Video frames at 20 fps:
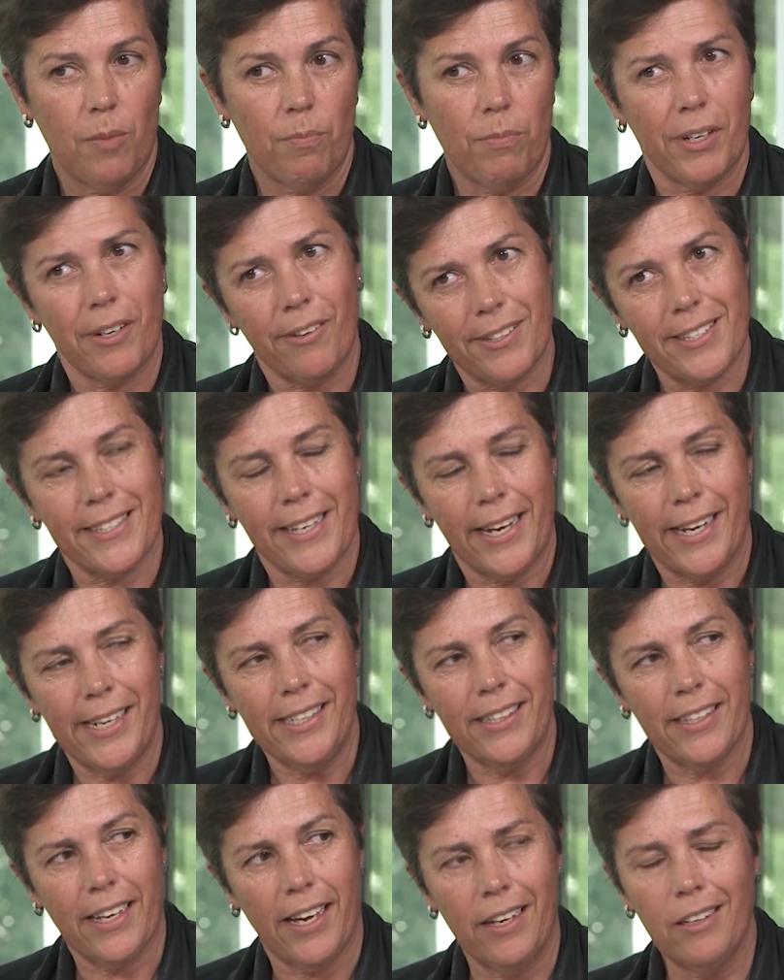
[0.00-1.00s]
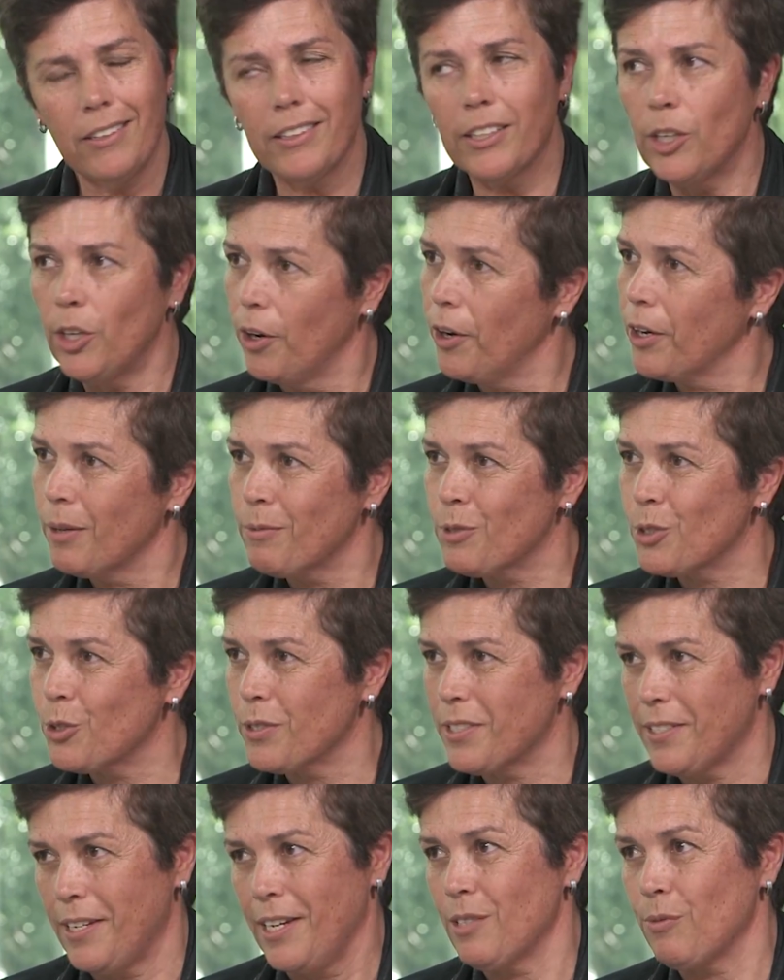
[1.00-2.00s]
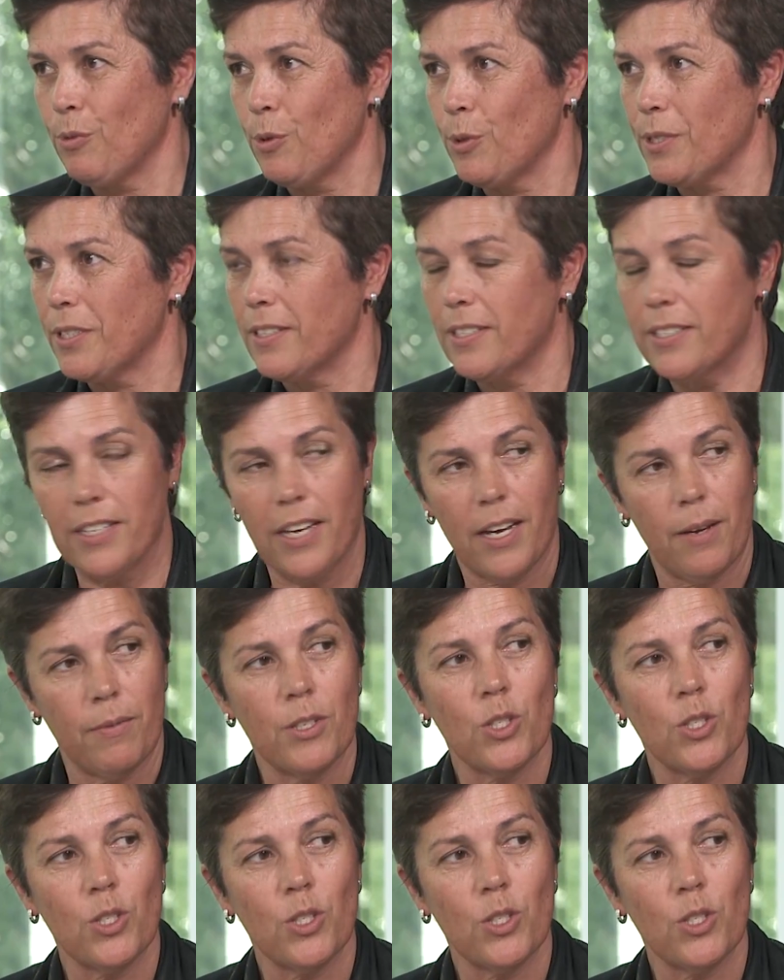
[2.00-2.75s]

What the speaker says: But on saying that, and I'm sure Salesforce is the same,